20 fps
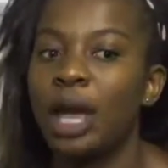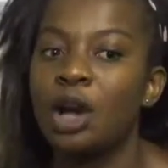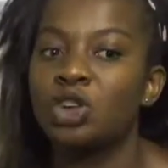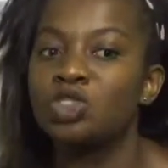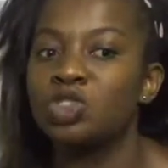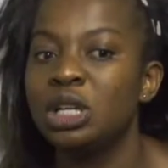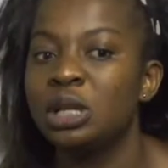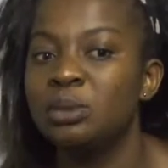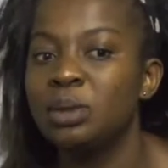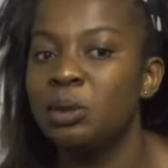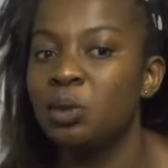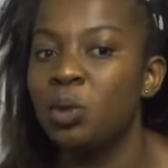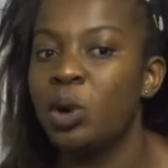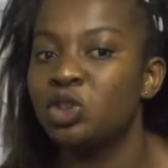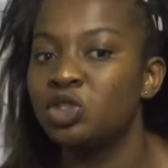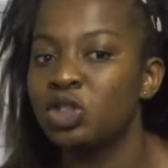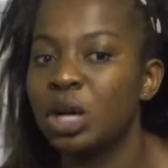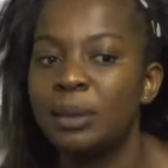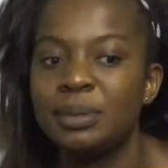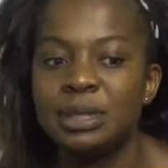Actually, people
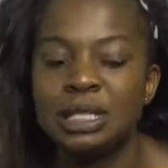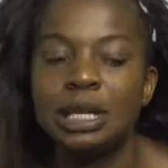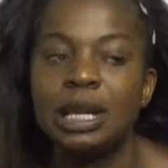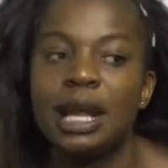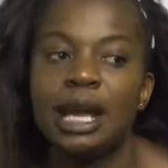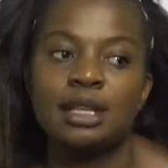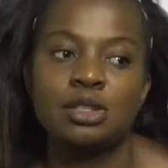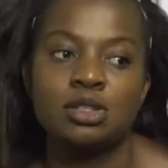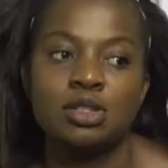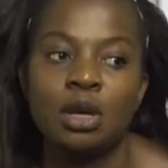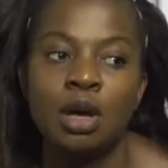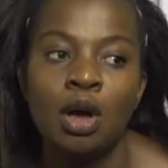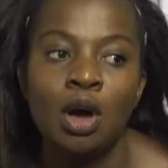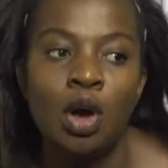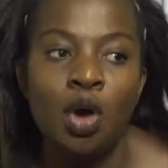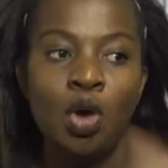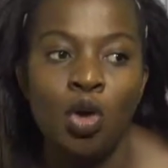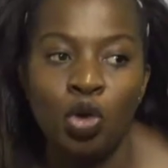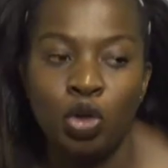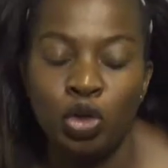want to capitalize
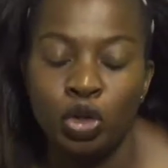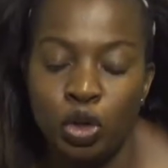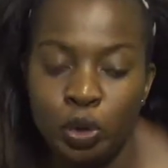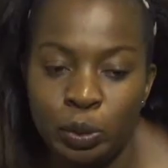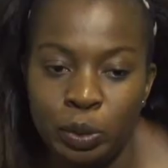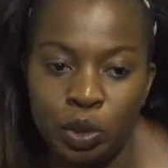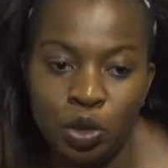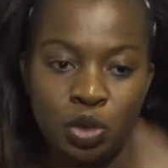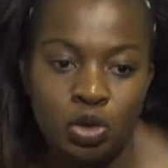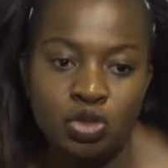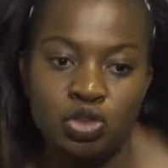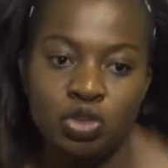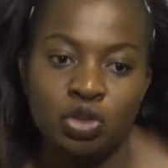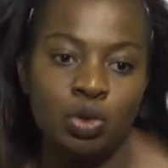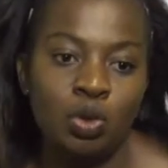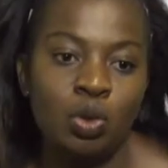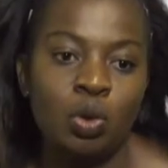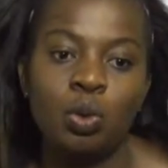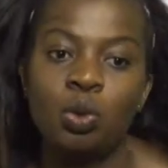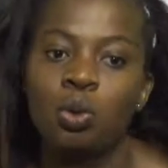on you because, you
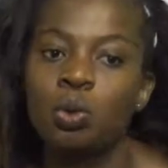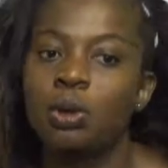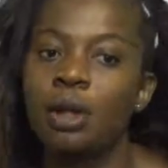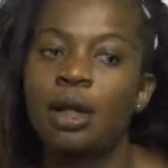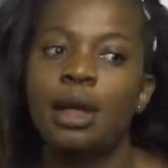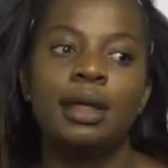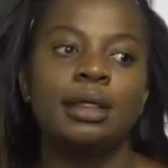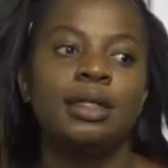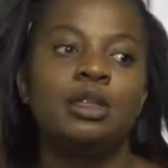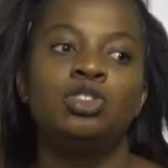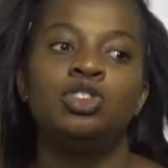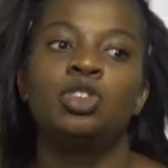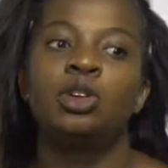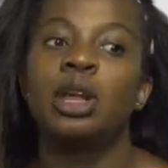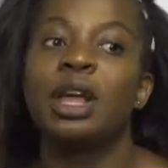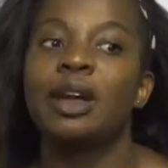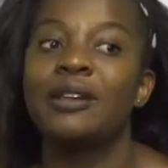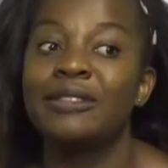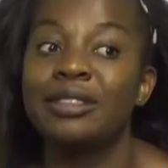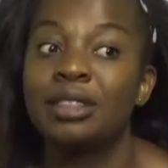know, they
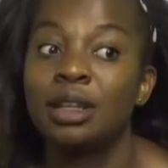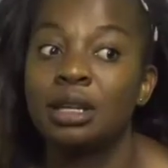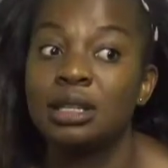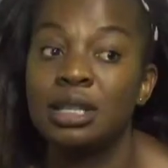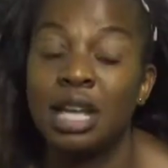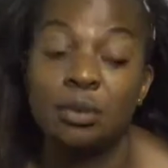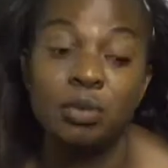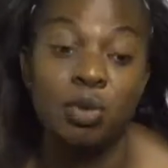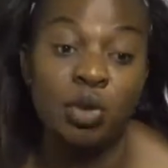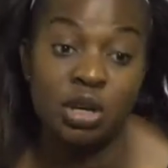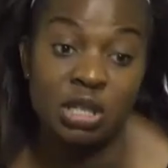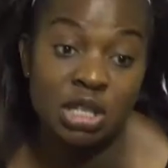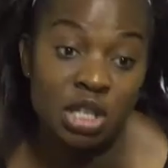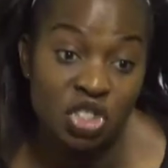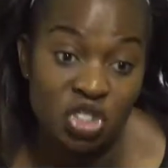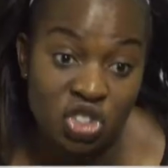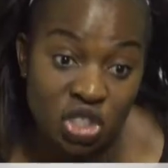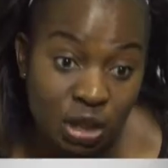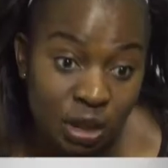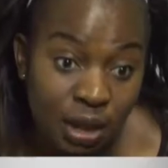don't have that
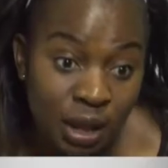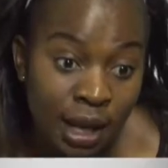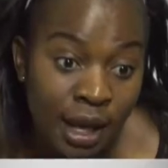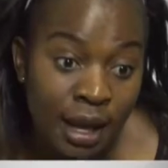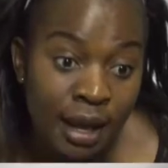protection.